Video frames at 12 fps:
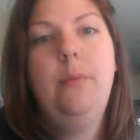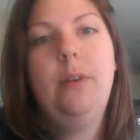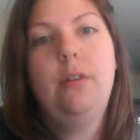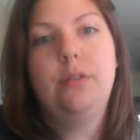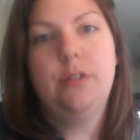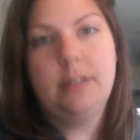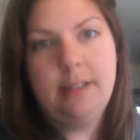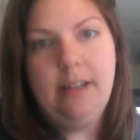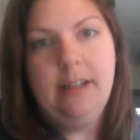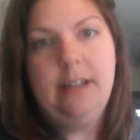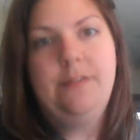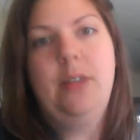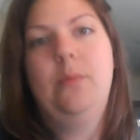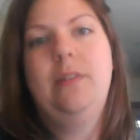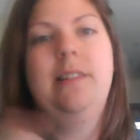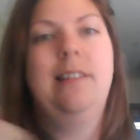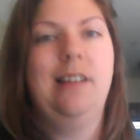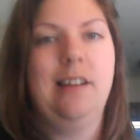would understand if they went to
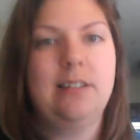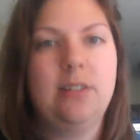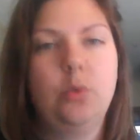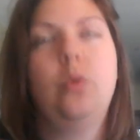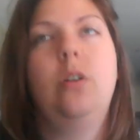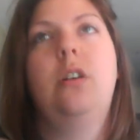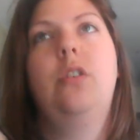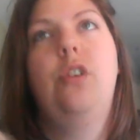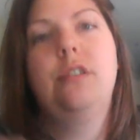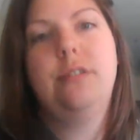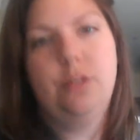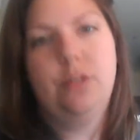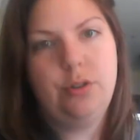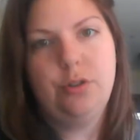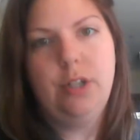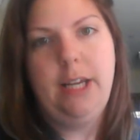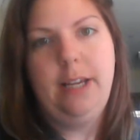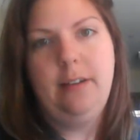the next door across the
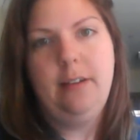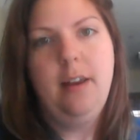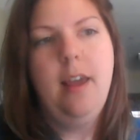street.